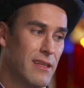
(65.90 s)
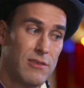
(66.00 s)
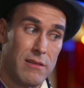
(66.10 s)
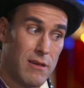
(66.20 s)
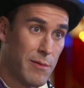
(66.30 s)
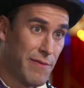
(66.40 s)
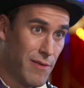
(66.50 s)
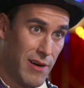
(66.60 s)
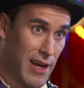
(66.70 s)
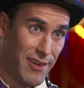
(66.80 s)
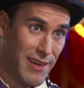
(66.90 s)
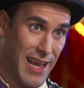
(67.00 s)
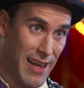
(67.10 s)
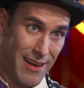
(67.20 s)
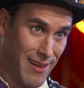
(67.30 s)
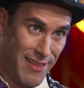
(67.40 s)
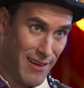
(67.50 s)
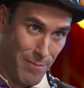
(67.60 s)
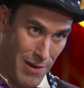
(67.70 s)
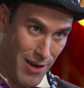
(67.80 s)
This was long before I actually had
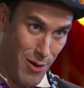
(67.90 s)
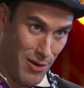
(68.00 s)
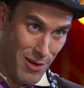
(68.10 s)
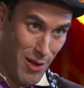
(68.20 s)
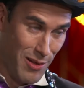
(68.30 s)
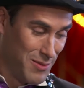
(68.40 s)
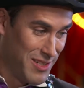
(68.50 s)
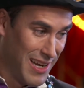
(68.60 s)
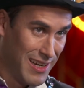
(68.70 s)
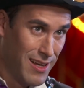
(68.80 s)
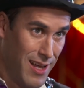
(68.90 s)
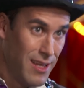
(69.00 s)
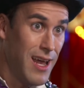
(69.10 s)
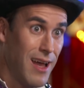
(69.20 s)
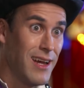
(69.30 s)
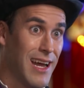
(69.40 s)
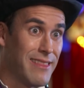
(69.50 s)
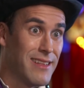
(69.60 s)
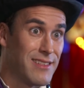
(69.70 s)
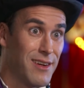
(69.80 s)
anything of my own at all. It's like, yeah, I got
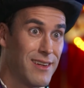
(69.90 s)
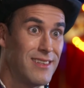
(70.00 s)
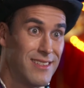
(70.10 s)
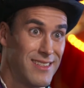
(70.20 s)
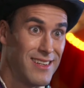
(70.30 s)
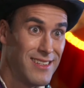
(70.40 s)
that circus.